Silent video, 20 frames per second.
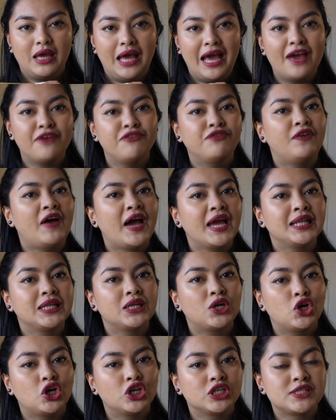I find
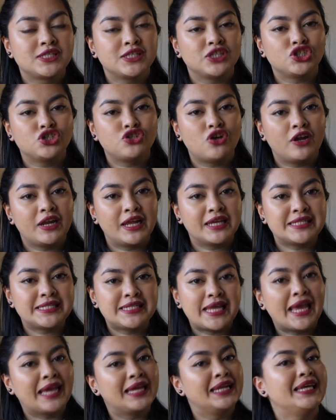cross stitch not as
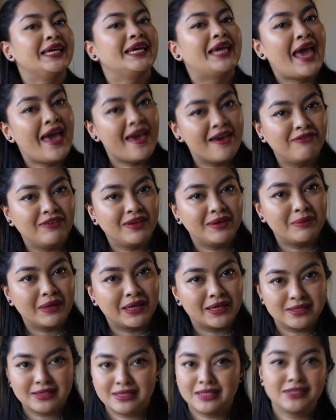technique heavy
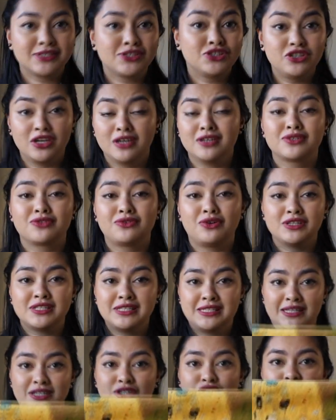because it's just cross
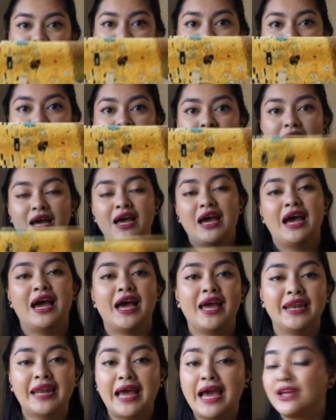stitch,
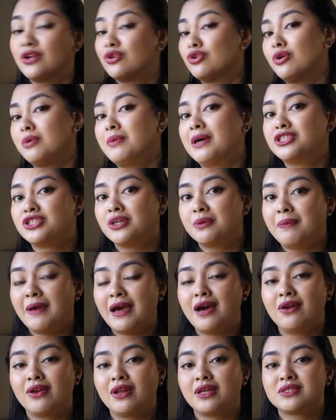and I don't know much
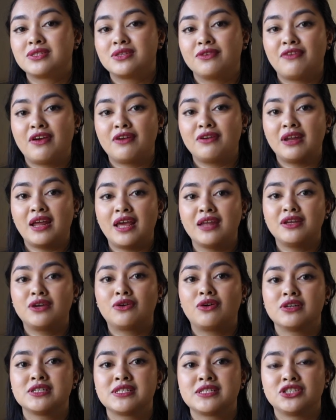about it. So if any
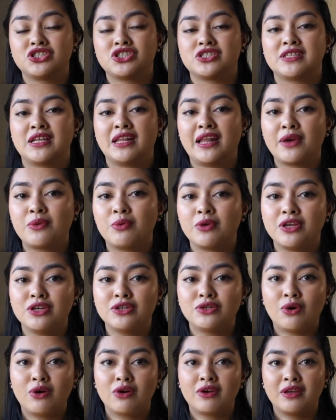cross stitches are like, what are you
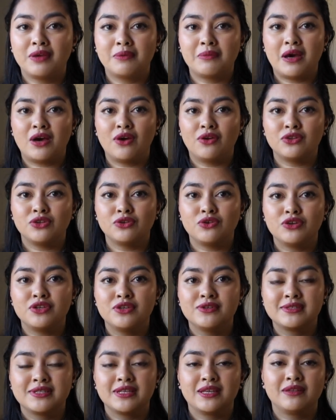talking about, you're not
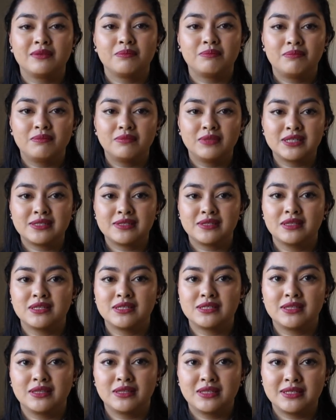using this and
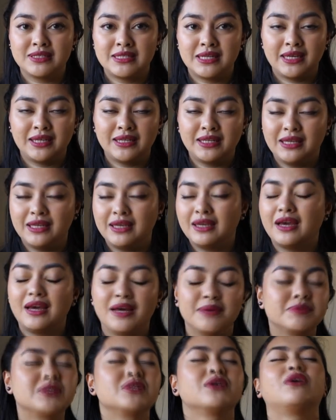this and this technique,
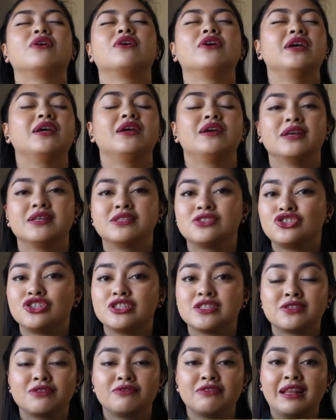I'm sorry, it's
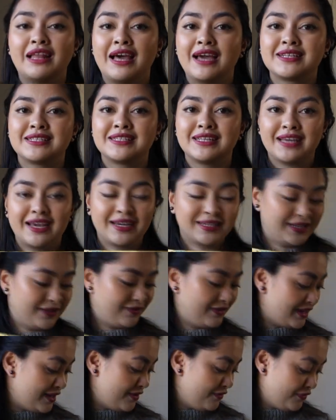just a relaxing
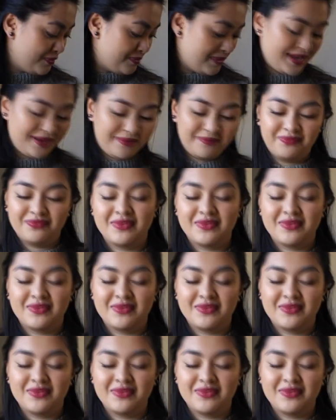activity for me.